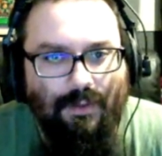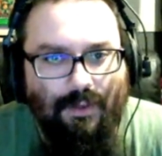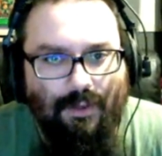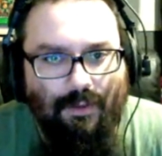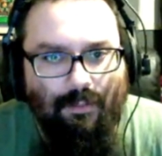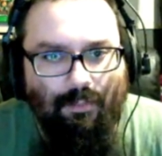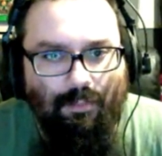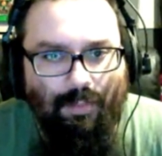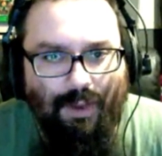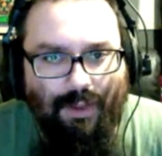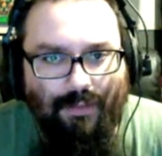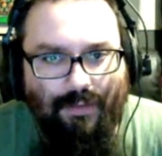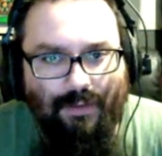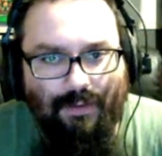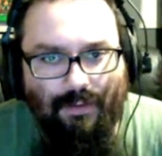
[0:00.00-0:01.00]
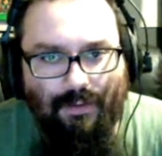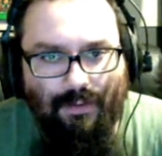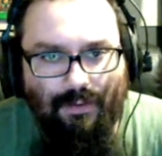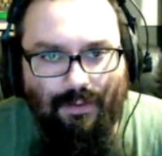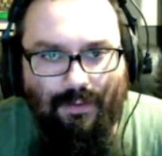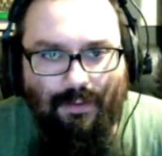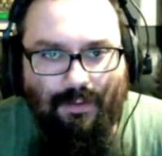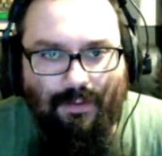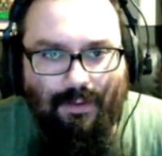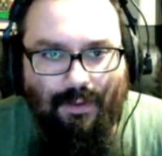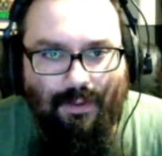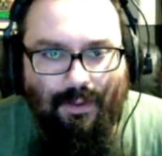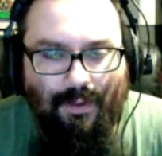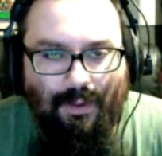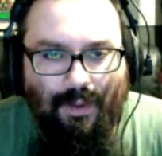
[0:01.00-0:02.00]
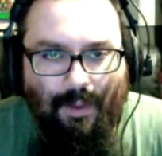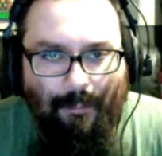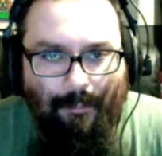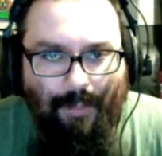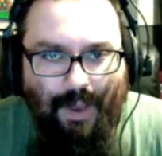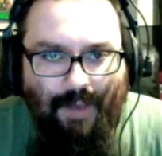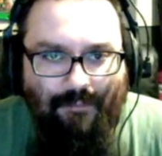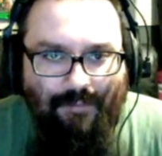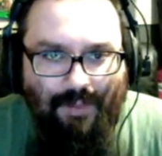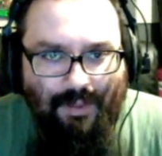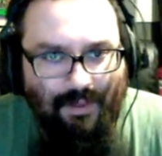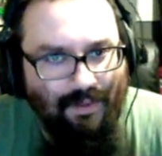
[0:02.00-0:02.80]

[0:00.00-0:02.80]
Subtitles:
but mafia.